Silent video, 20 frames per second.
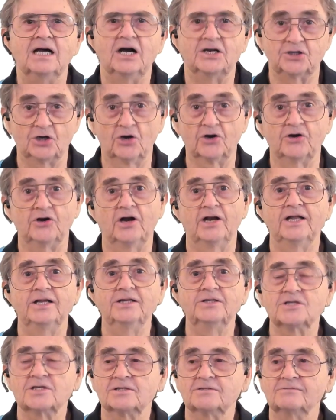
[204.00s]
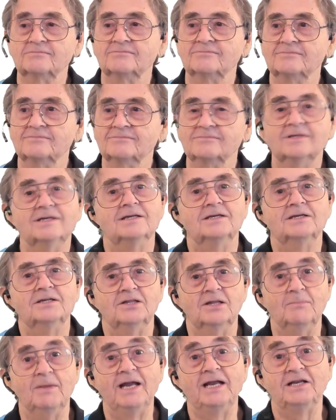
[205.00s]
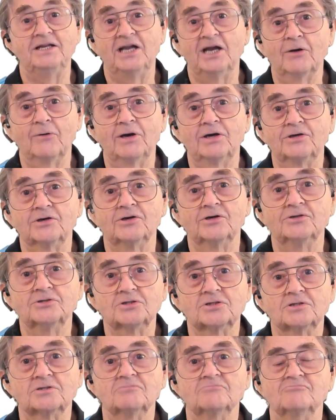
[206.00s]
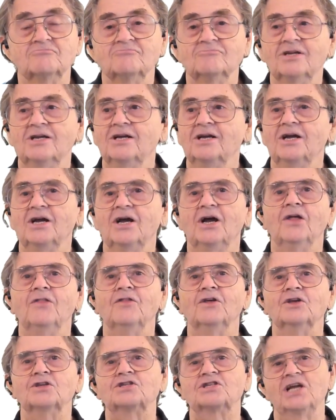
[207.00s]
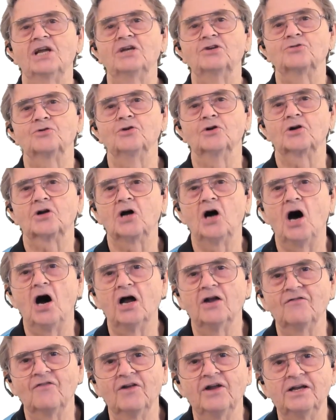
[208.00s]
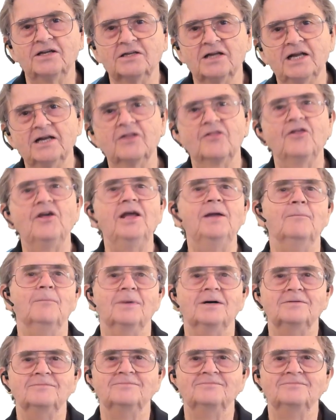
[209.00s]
a target audience, the main characters, the central conflict, and a theme.